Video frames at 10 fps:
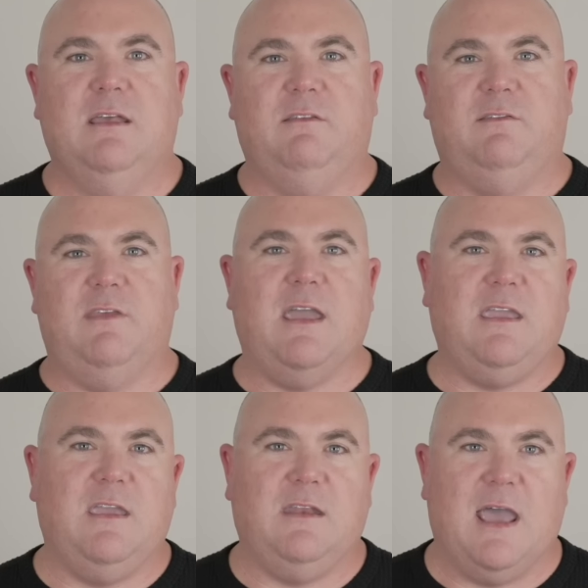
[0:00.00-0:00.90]

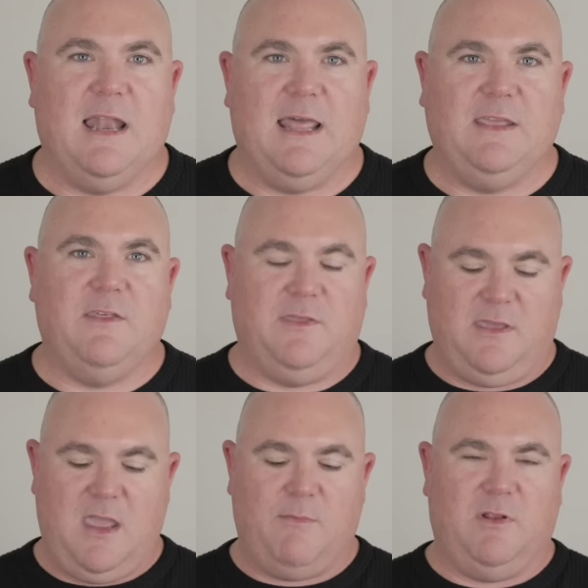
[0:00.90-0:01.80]
Second, I like that the
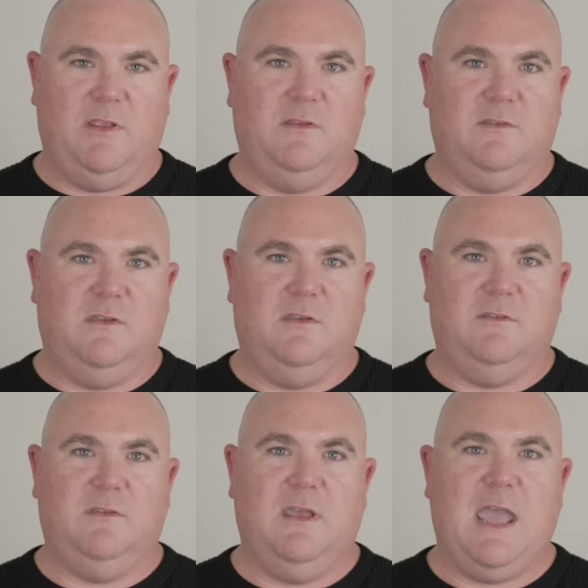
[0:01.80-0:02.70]
camera
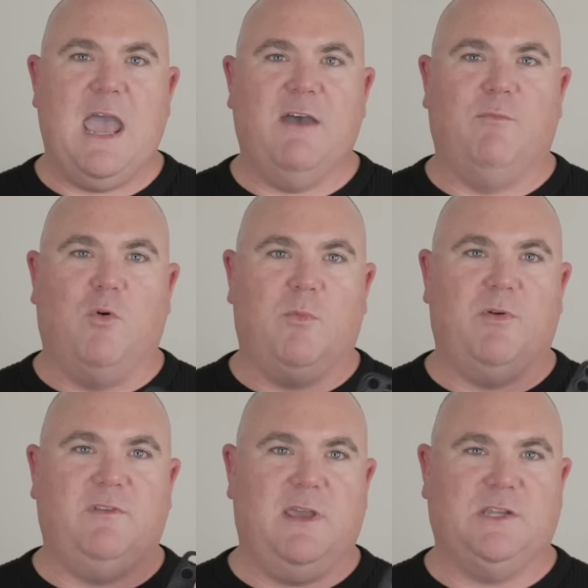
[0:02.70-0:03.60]
lenses have more
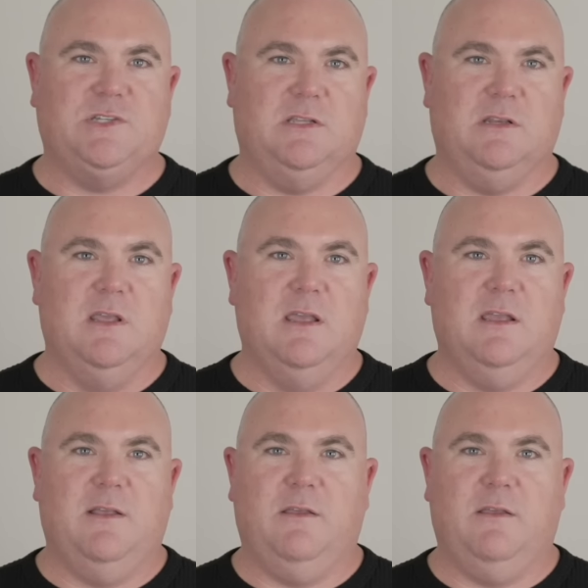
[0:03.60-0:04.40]
protection,